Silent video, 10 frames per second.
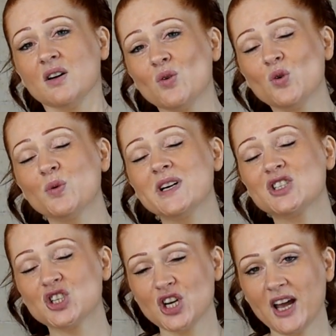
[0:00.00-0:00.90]

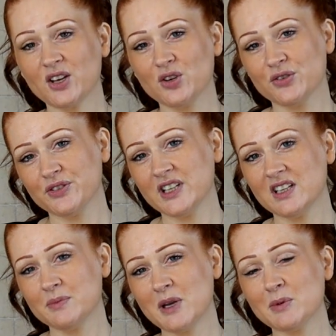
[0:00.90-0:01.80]
Always check your
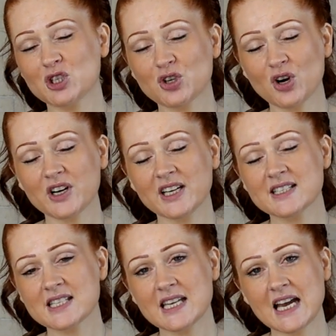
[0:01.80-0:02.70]
vanilla, maybe try it,
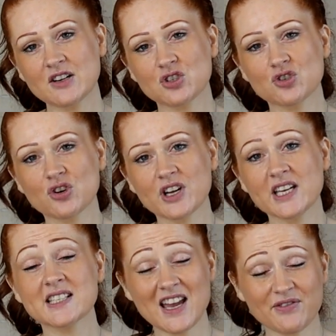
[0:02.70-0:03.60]
see how strong it
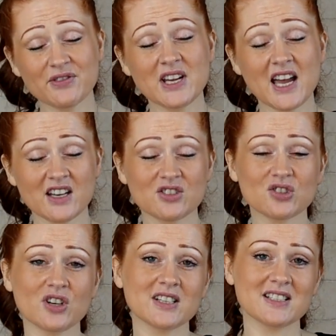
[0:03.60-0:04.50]
is. Every
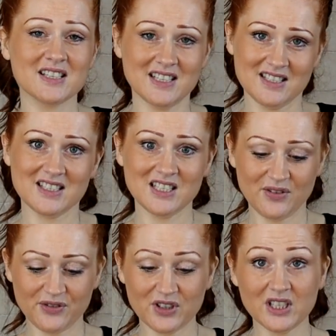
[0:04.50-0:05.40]
extract is
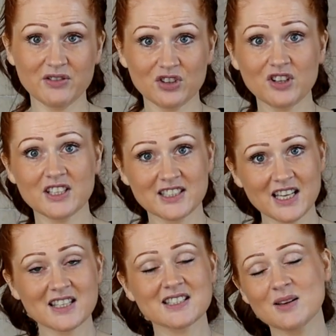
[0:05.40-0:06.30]
different, even though they
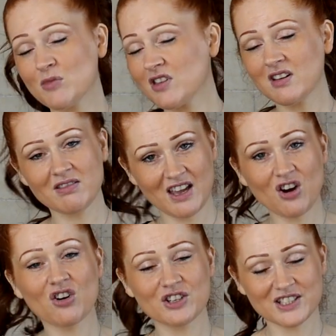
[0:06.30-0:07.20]
say the same thing, they
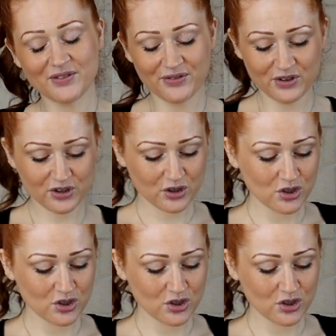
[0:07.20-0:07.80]
are different.